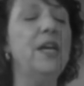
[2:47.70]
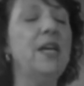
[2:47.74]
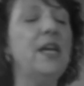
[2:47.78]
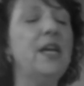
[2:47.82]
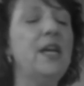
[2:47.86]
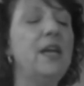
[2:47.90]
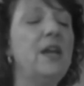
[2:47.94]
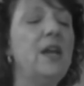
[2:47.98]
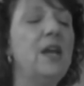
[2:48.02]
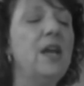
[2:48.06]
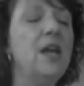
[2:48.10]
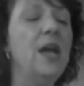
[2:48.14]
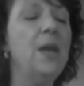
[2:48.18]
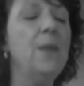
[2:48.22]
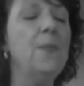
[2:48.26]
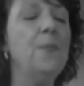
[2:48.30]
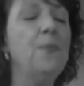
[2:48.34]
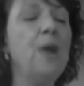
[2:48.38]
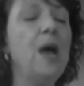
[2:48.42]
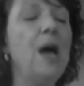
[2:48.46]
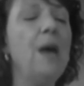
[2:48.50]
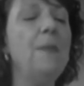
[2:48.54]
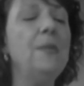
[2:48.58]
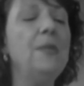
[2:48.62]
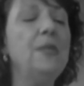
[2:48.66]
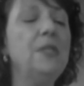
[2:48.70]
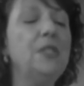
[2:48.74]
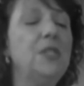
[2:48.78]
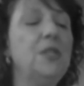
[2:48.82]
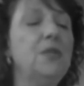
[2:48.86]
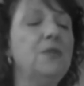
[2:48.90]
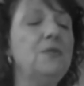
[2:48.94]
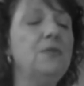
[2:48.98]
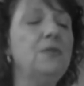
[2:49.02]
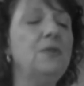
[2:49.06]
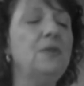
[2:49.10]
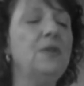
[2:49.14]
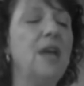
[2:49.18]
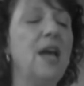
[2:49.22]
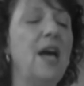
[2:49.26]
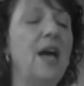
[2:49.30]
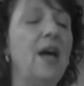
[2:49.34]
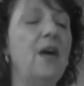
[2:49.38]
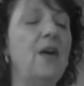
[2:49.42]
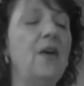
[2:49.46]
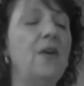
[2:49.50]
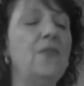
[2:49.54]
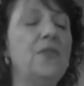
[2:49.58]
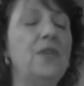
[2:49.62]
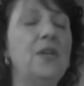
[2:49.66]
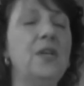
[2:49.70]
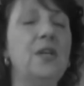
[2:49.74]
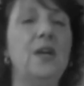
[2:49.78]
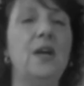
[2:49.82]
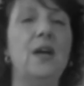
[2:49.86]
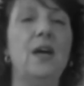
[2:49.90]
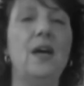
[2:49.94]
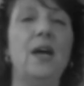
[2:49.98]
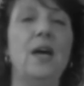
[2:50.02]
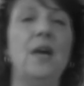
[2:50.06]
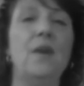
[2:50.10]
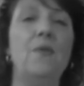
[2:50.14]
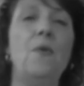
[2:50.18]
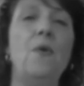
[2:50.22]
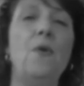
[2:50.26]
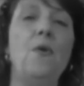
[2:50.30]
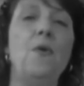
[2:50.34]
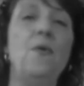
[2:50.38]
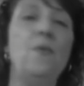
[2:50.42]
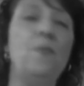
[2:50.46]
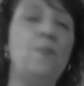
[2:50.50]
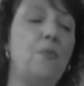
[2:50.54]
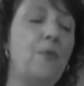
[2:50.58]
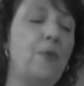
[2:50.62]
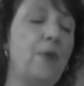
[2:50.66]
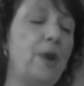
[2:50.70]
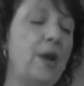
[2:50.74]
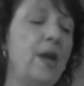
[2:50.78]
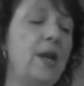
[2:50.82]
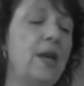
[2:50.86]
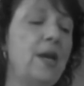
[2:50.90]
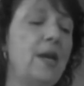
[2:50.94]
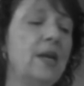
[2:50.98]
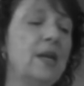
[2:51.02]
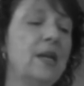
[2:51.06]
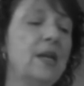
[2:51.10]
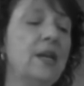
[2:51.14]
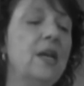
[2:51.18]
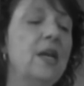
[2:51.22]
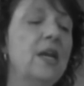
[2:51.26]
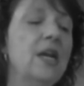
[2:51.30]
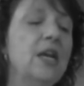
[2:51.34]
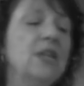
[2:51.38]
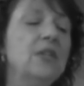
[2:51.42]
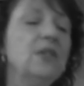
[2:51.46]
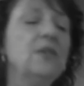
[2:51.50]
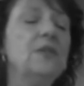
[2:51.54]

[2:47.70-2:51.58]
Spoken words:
it, and promise you now that I won't break it.